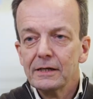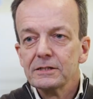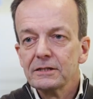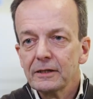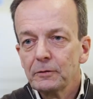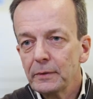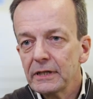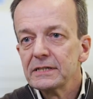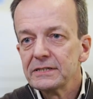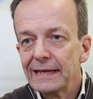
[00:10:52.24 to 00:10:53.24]
So Liquid
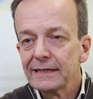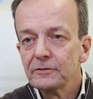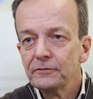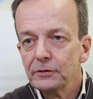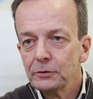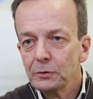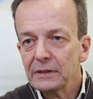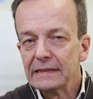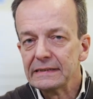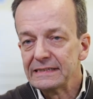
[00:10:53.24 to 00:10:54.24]
Wind is an electrofuel
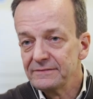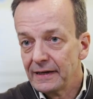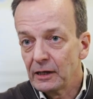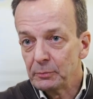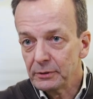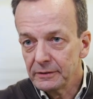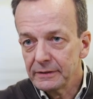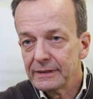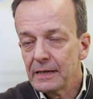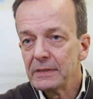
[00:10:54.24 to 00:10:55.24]
developer.
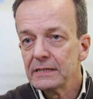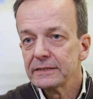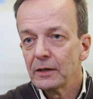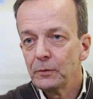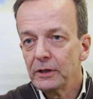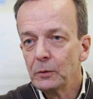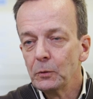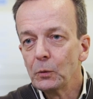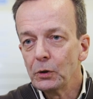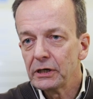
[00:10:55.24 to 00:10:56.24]
That means that we
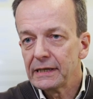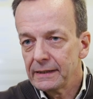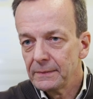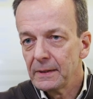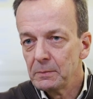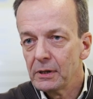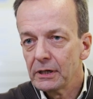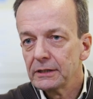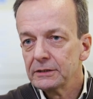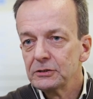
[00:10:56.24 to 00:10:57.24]
work in the
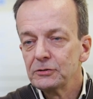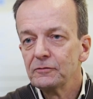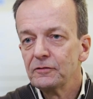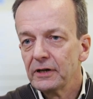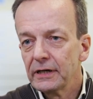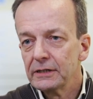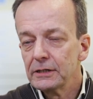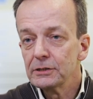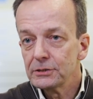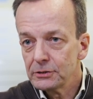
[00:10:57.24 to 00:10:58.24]
market to find
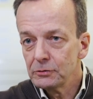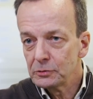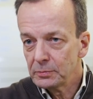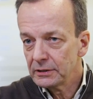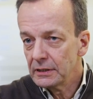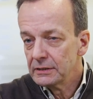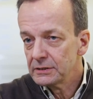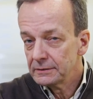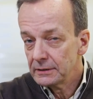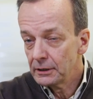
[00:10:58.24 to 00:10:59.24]
suitable
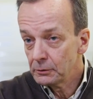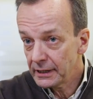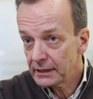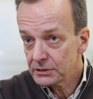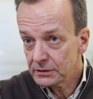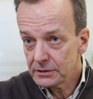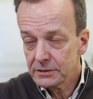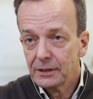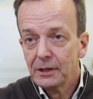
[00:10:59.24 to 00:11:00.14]
locations